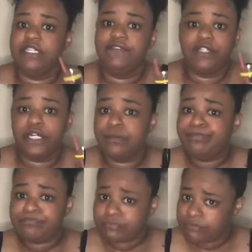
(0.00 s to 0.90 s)
Even though
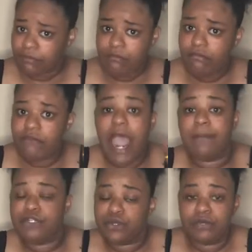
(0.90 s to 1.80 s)
I
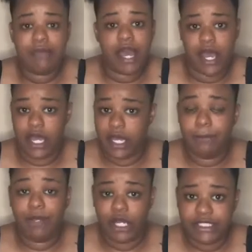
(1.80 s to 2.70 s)
be doing my
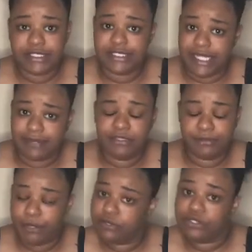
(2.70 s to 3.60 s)
pauses that I'm
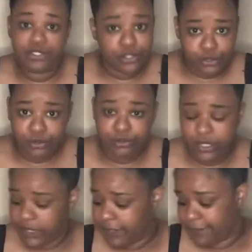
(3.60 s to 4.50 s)
supposed to do,
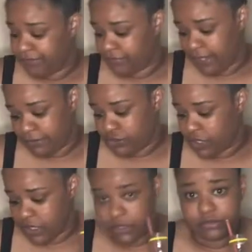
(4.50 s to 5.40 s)
they be
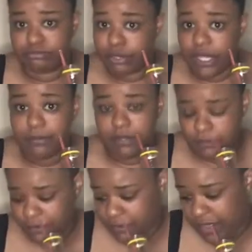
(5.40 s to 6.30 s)
trying to play
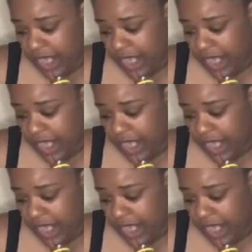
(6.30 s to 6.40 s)
people.